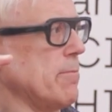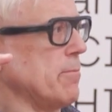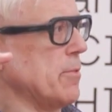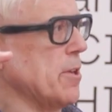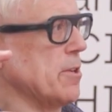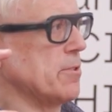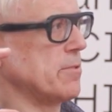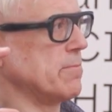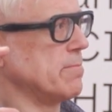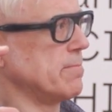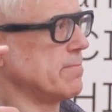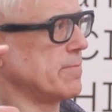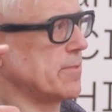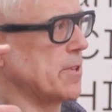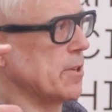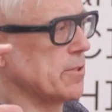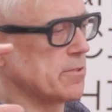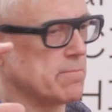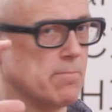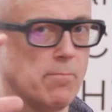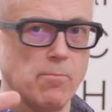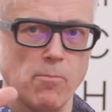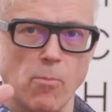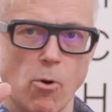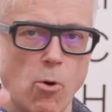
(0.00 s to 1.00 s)

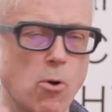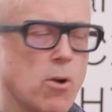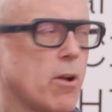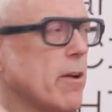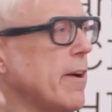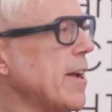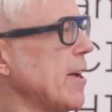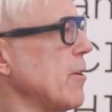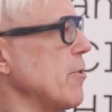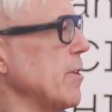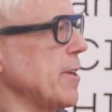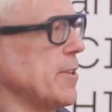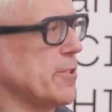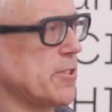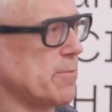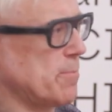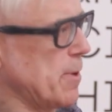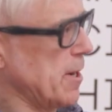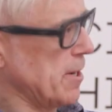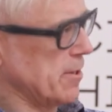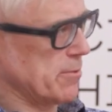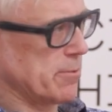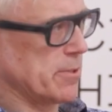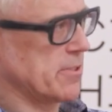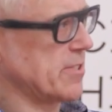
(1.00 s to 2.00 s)
There's more going on in
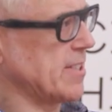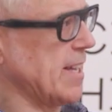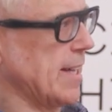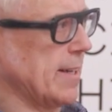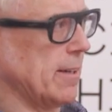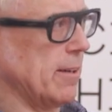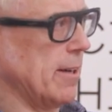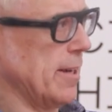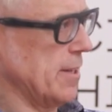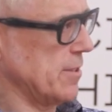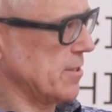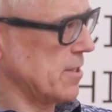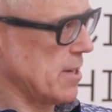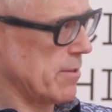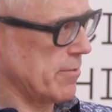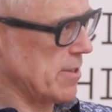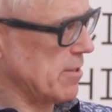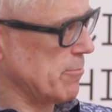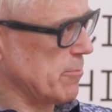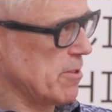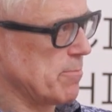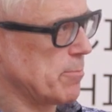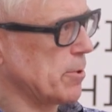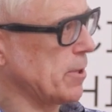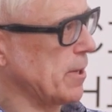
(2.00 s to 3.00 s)
space with satellites and
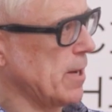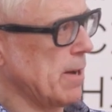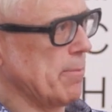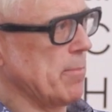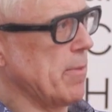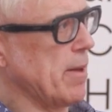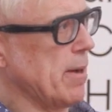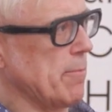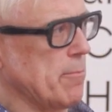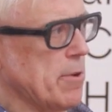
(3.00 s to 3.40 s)
everything we've put up there,